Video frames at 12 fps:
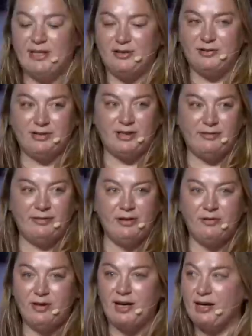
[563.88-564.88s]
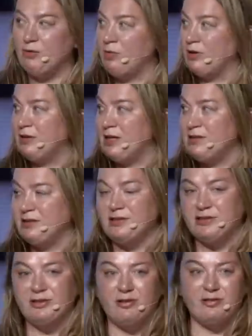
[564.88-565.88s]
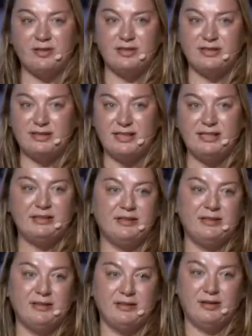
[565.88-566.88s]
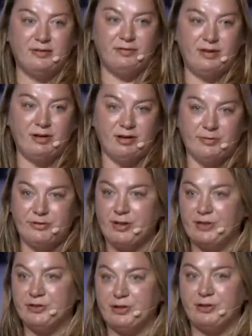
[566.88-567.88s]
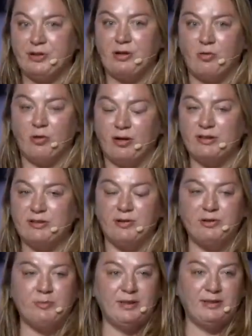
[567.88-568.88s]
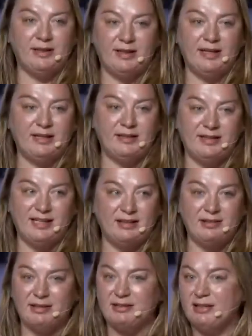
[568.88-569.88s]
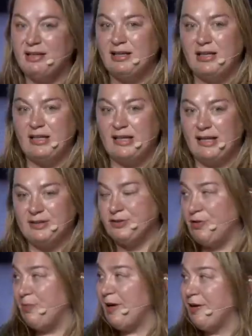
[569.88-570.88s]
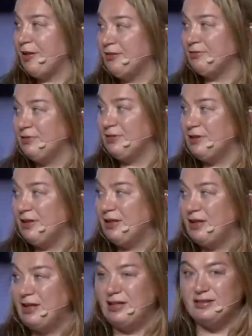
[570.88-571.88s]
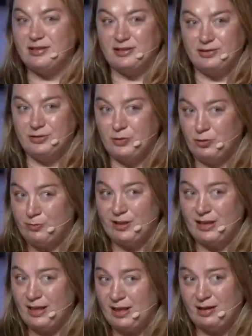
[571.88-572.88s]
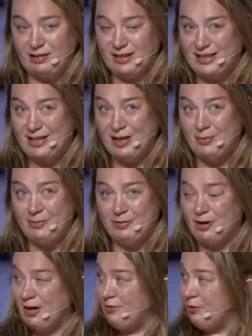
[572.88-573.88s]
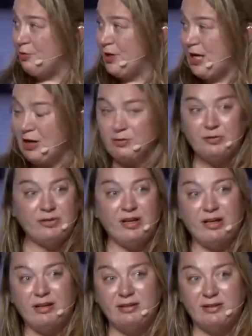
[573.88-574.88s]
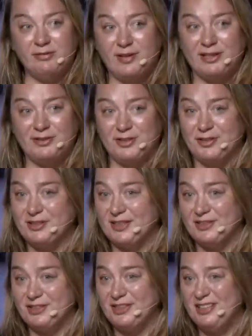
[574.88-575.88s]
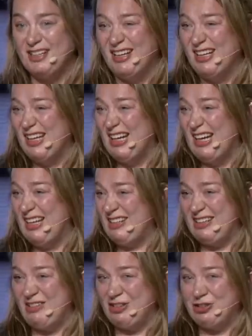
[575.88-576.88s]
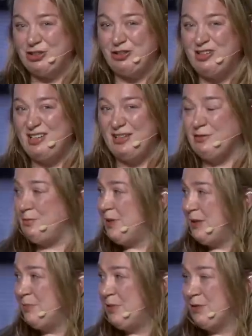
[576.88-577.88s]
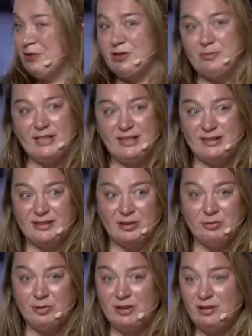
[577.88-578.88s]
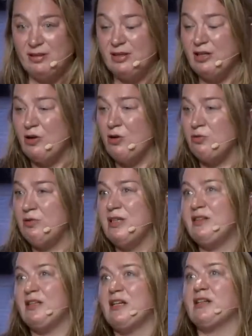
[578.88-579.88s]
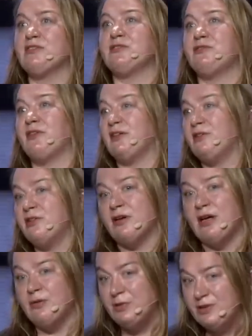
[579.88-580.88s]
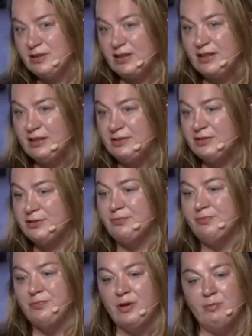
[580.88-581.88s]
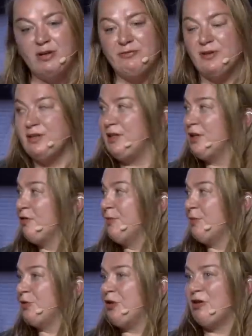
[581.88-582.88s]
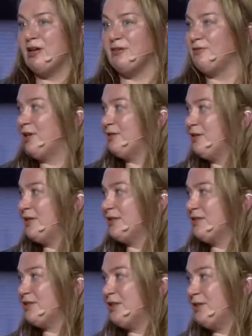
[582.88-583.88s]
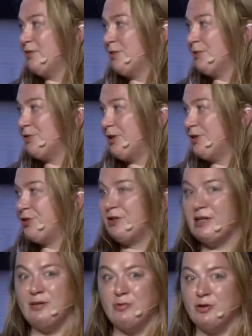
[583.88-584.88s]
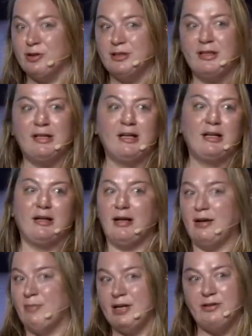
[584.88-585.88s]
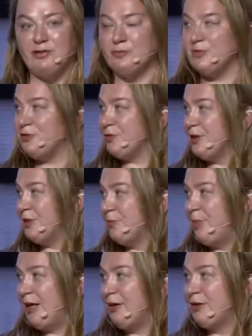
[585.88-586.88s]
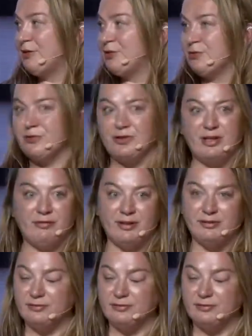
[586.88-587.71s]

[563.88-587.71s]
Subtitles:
outside of the UK where London is not the seat of the arbitration or it's not to be litigated in England, it has no bearing. It's a storm in the teacup for everyone outside of that jurisdiction and shouldn't even be bothered to be considered with. The only thing as a funder I would say is my funding agreement would not have London as its seat of arbitration anymore. I might use Madrid or Paris or Geneva.